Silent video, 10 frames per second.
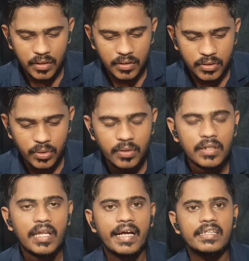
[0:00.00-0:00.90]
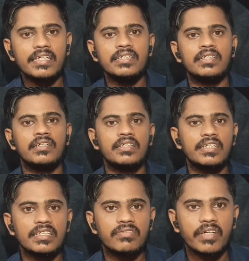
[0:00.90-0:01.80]
So like this, in
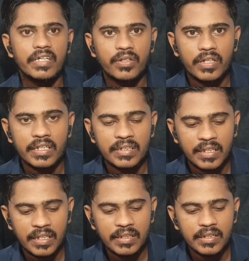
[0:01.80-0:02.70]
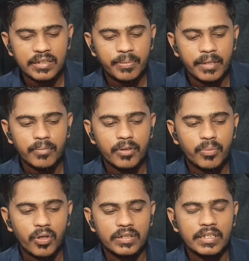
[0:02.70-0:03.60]
this way you can run the Spring Boot
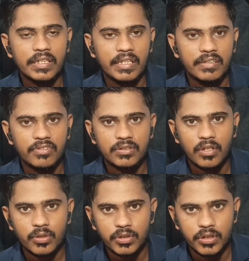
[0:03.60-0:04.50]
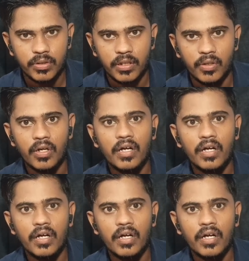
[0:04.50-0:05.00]
project in Visual Code Studio.